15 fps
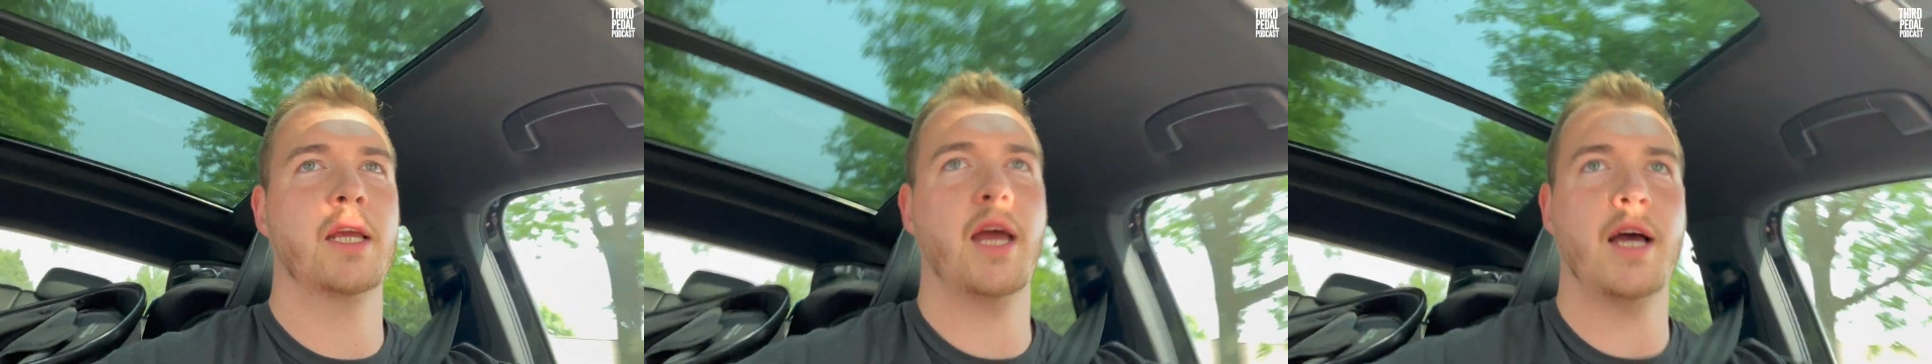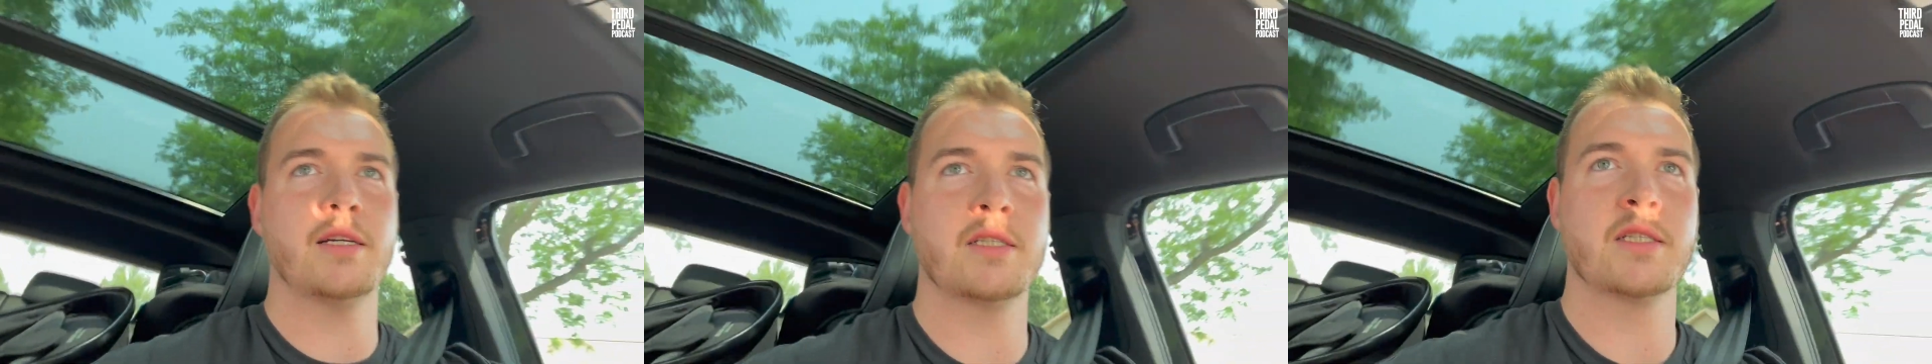
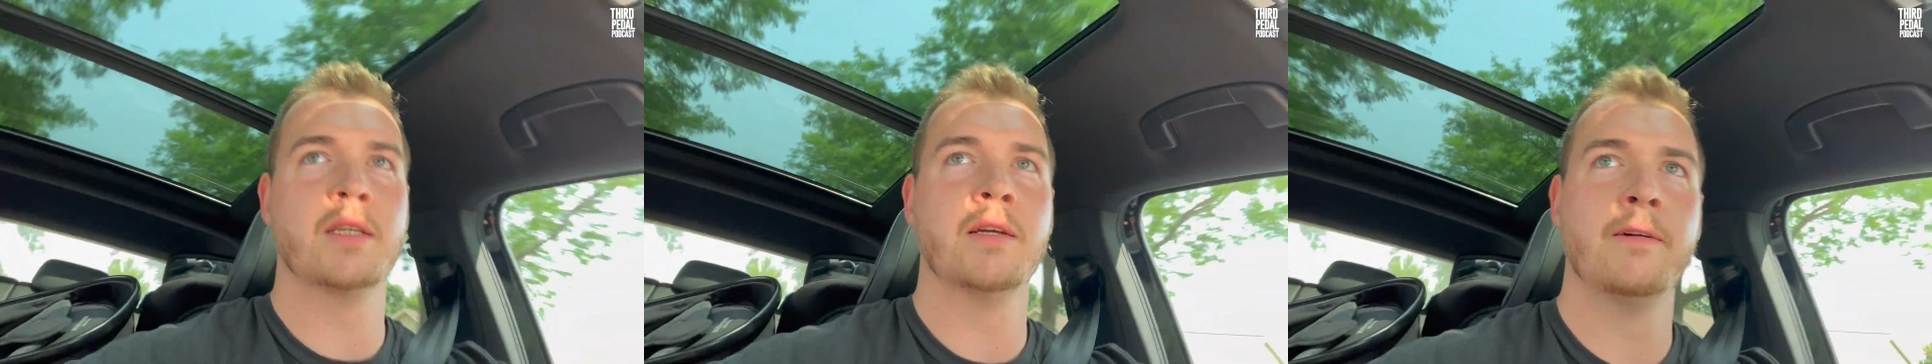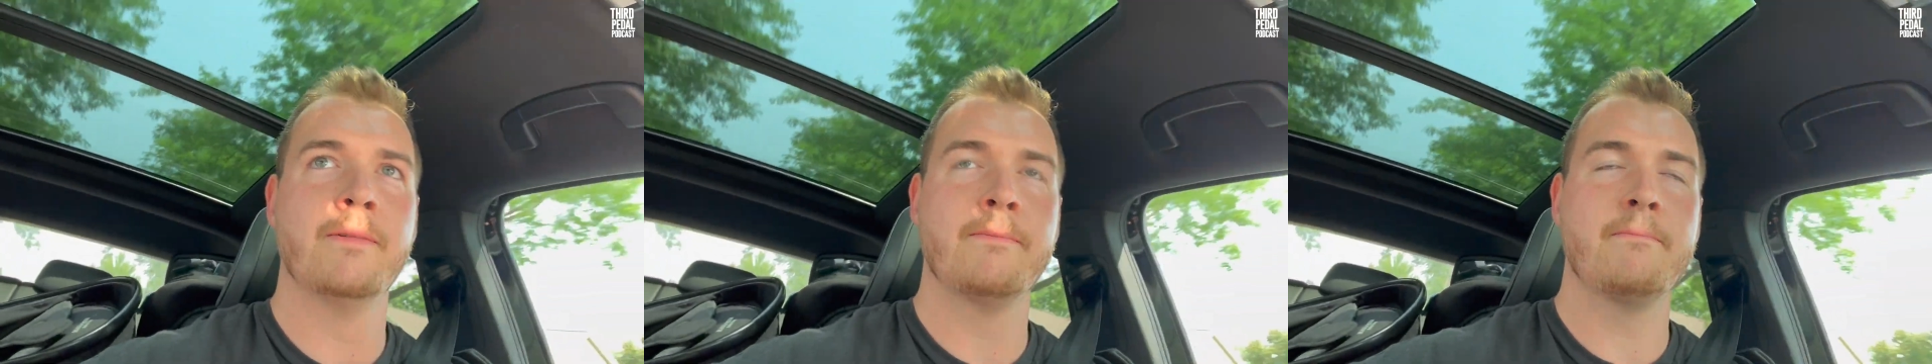gas,
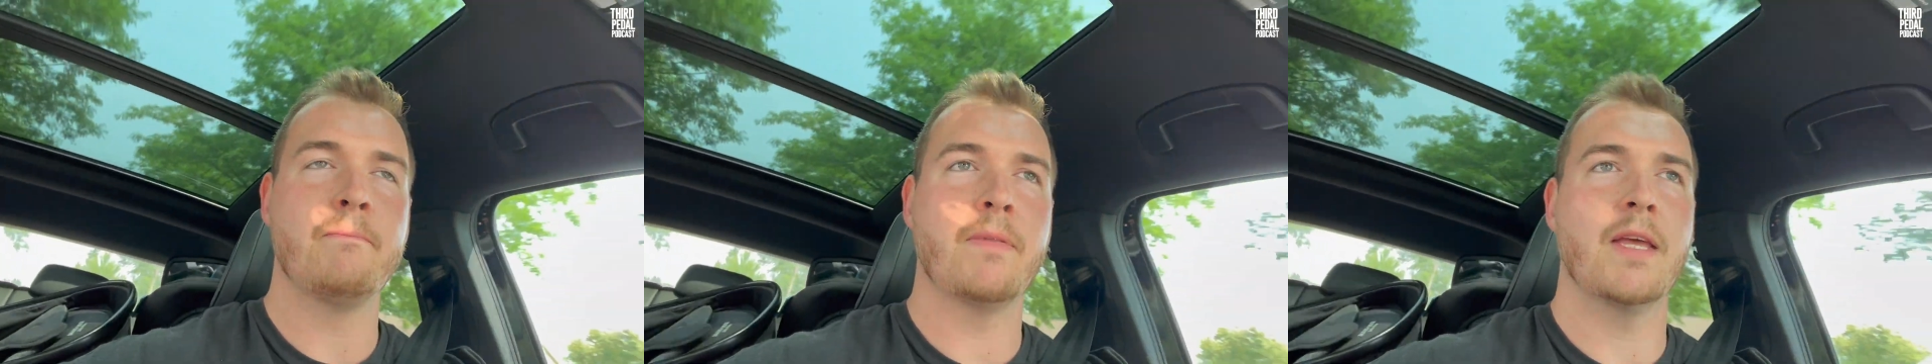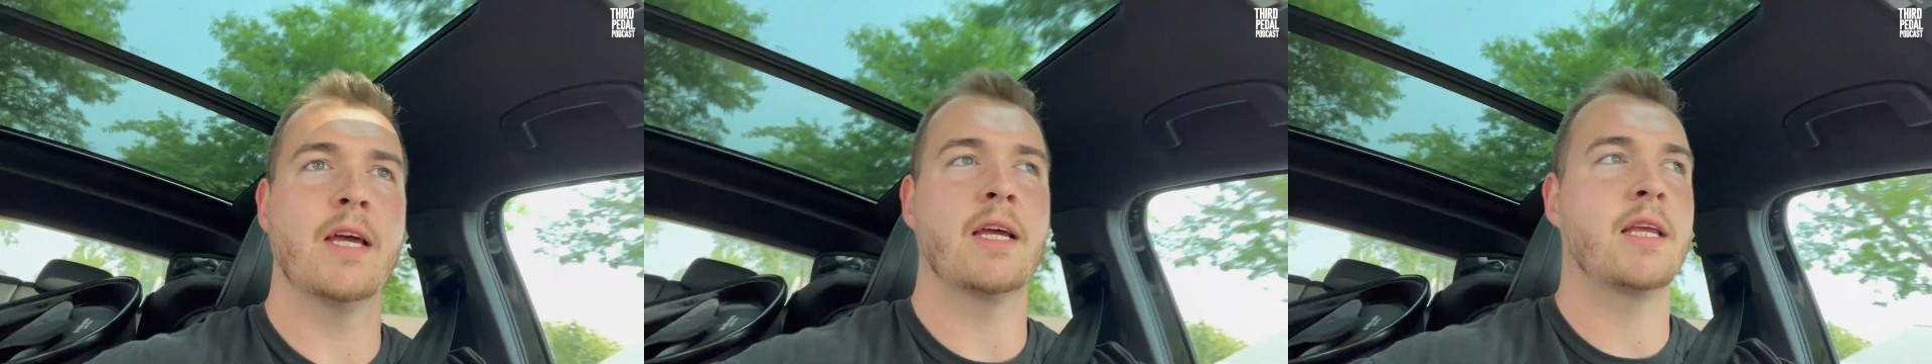
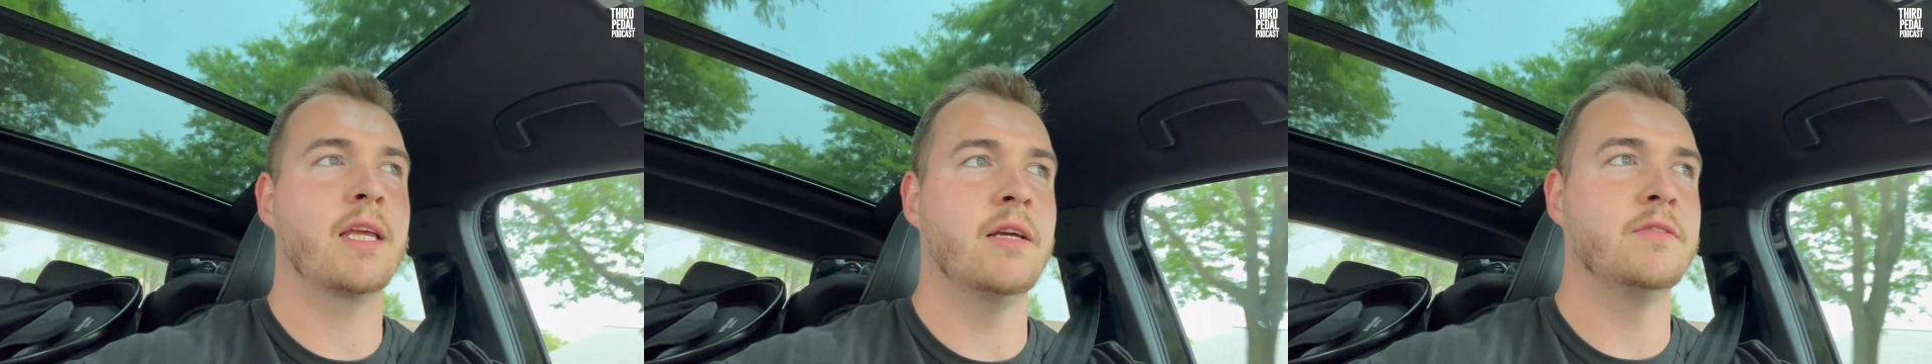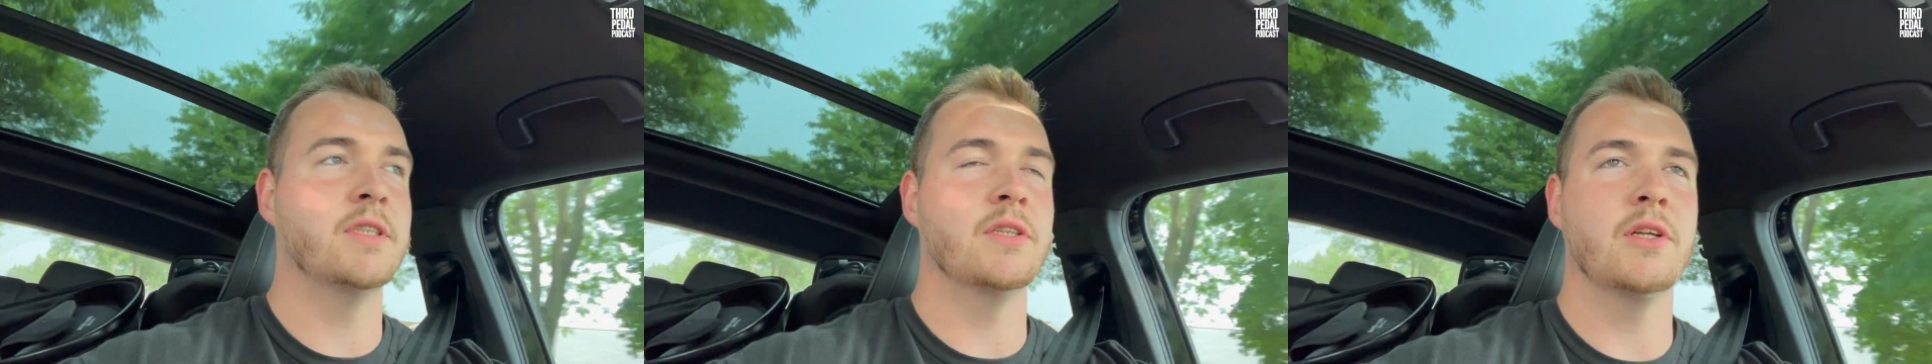it
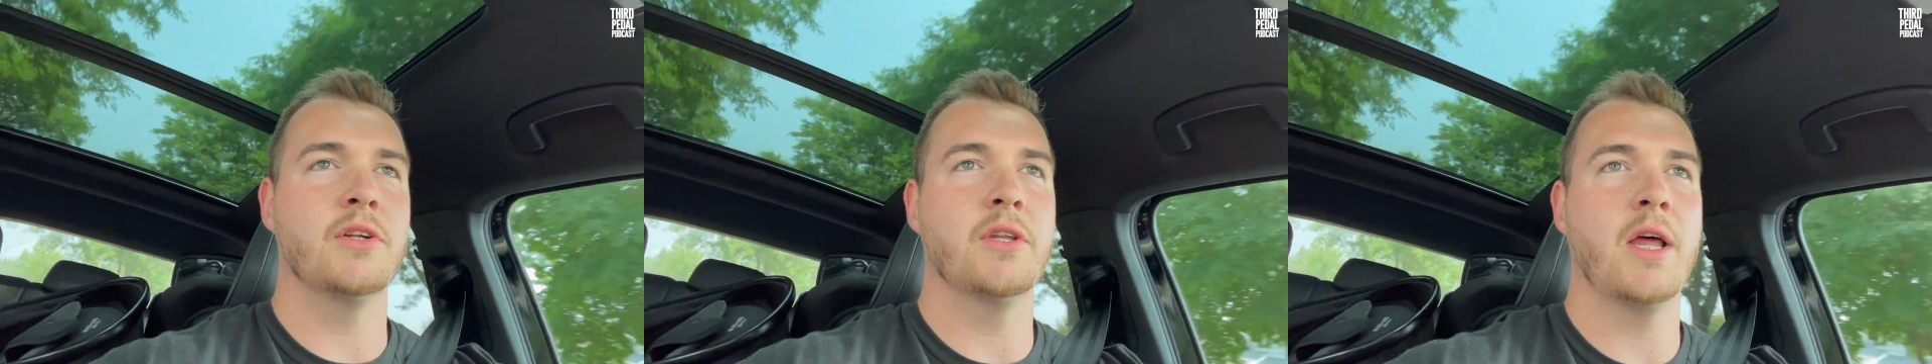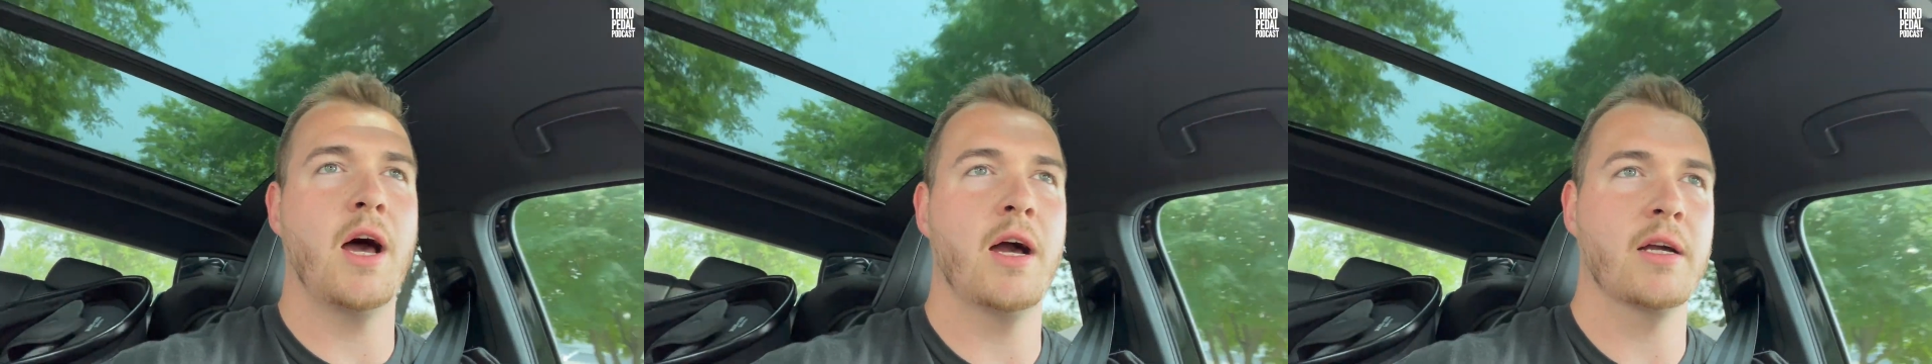gives a little
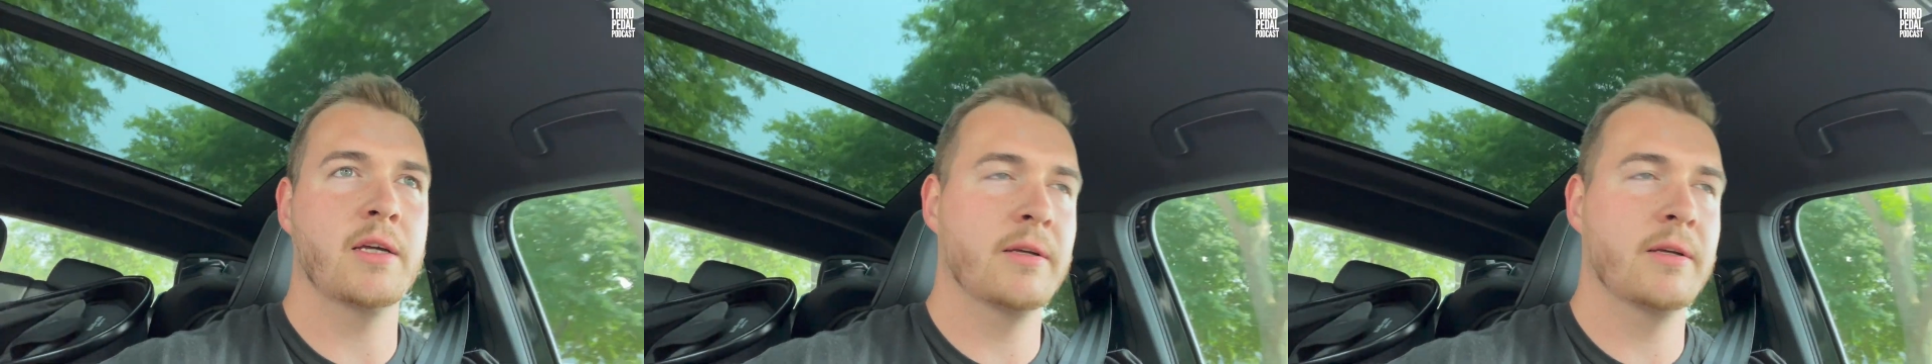knock.